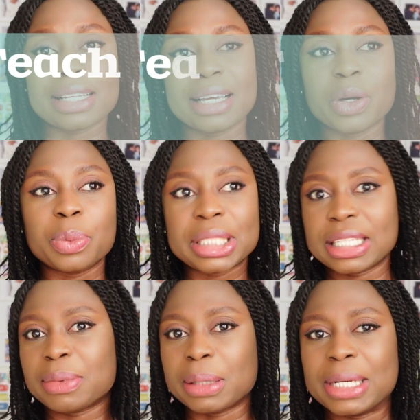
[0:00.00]
I
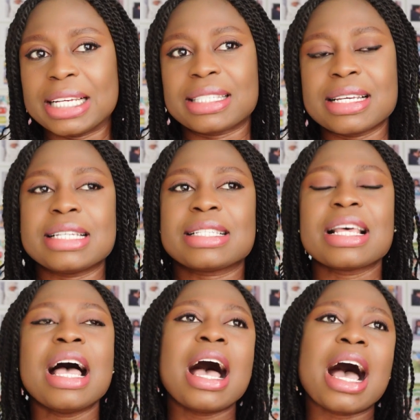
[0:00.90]
completed my
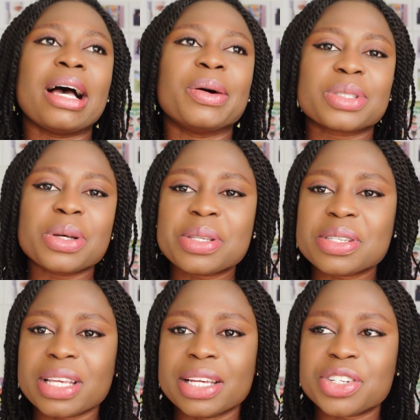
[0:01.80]
master's, I was also
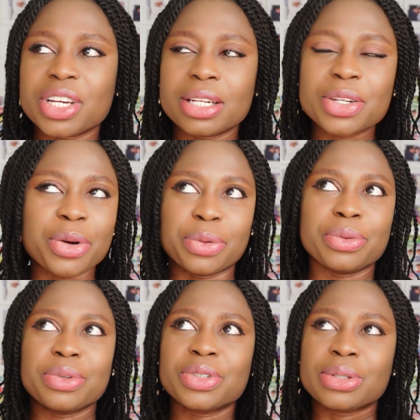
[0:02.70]
searching.
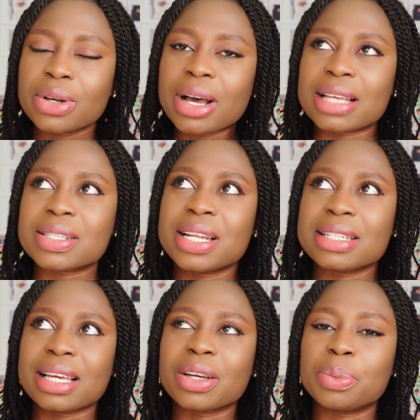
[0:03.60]
No, not as soon
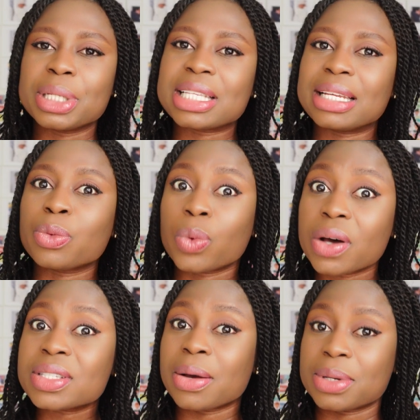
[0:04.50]
as I completed.
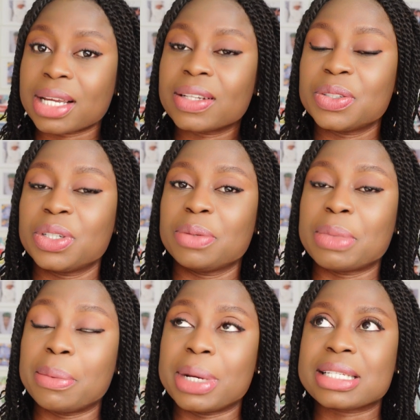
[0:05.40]
Whilst I was actually doing
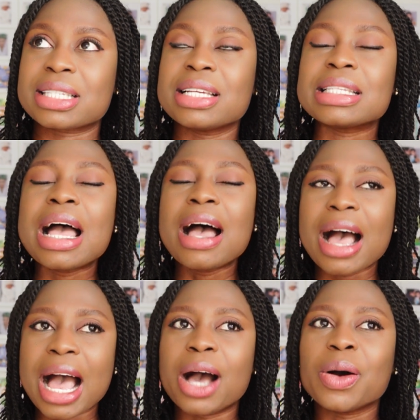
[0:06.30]
my master's,
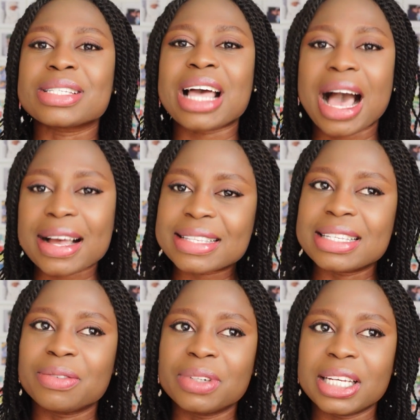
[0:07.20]
I was
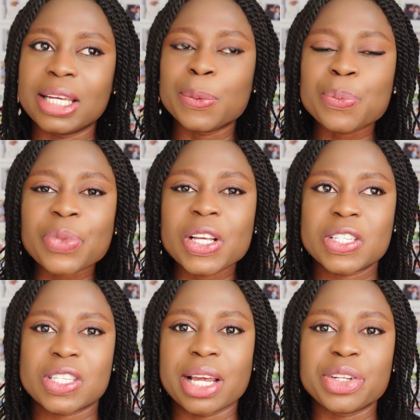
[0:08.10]
actively
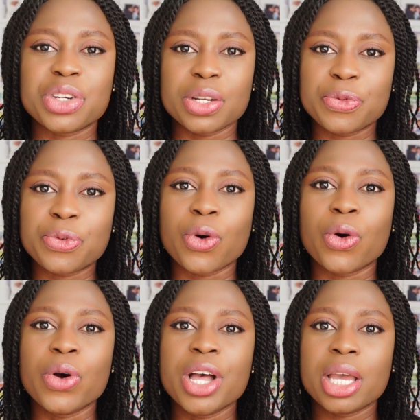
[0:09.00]
searching
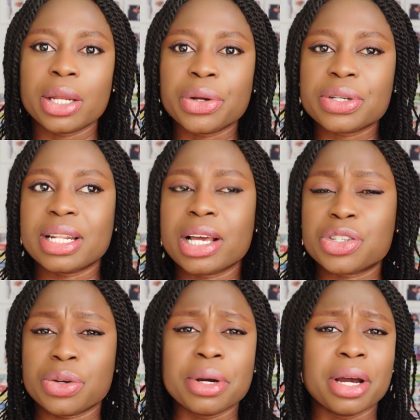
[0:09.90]
for a nurse
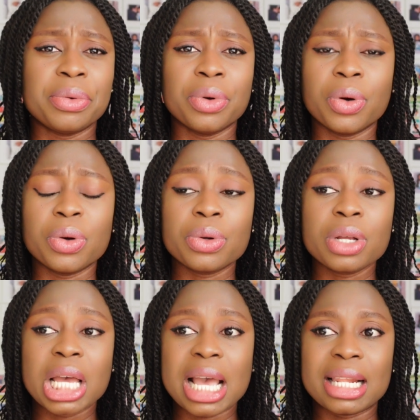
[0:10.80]
lecturer role
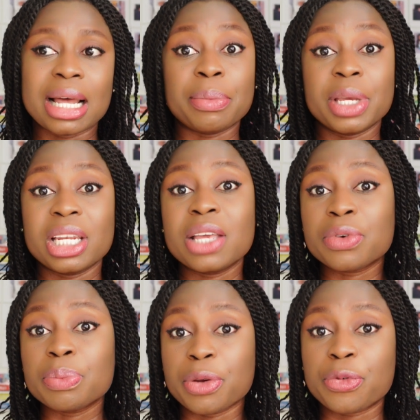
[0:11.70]
I mean,
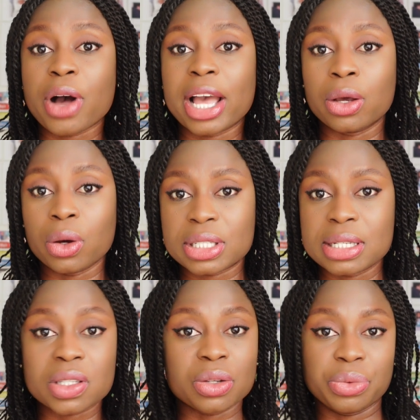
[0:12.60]
even before I got
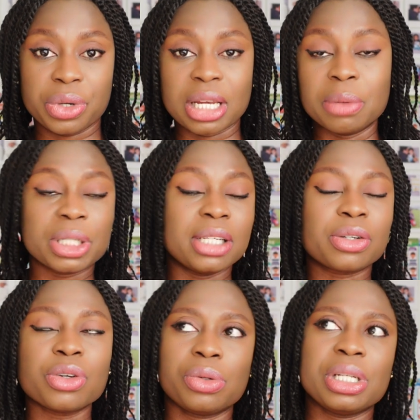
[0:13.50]
into
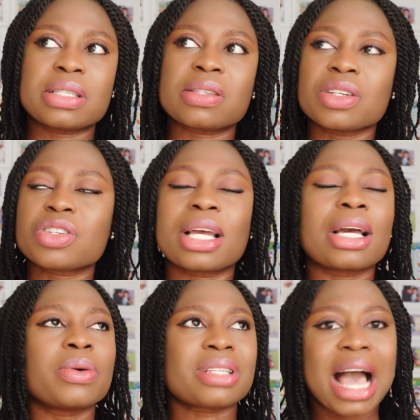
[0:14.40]
clinical research, like
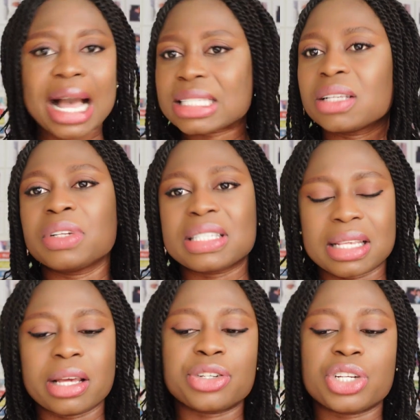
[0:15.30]
I was actively
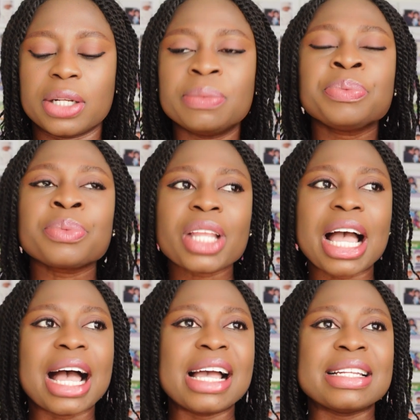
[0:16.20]
searching,
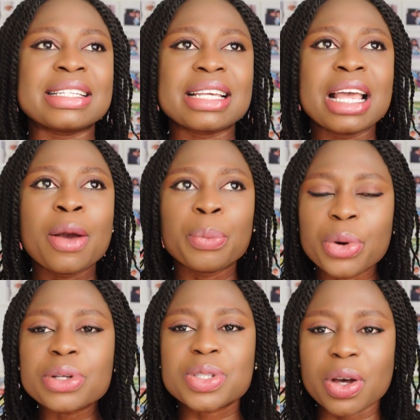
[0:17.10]
and
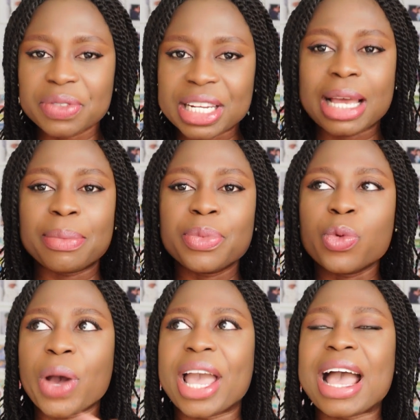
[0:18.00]
most of them
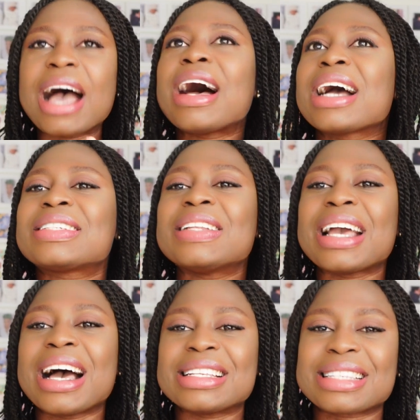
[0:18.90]
were actually
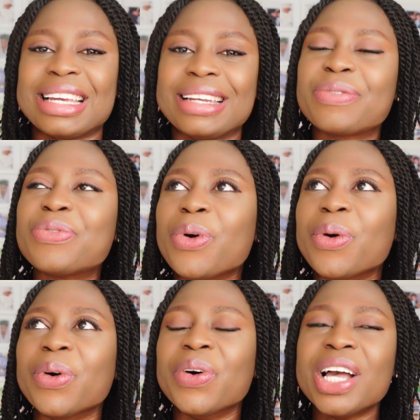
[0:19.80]
asking
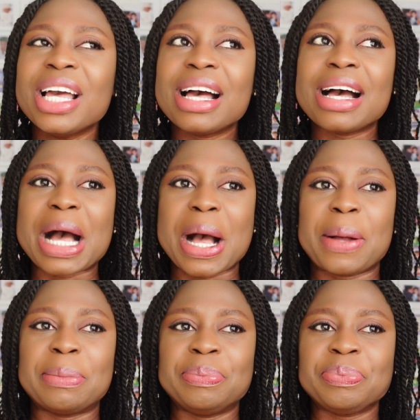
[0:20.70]
for
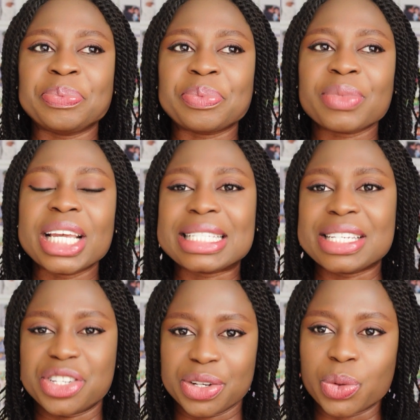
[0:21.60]
a
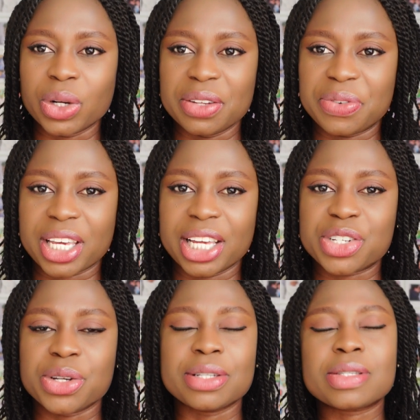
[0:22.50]
teaching qualification.